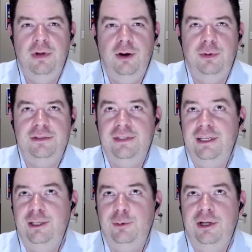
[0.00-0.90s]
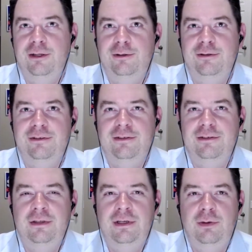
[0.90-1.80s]
almost anyone who's
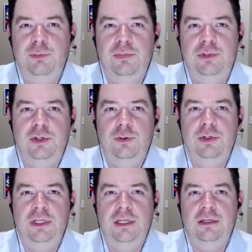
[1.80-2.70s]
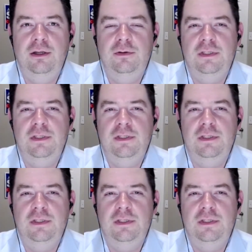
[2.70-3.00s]
tuned in knows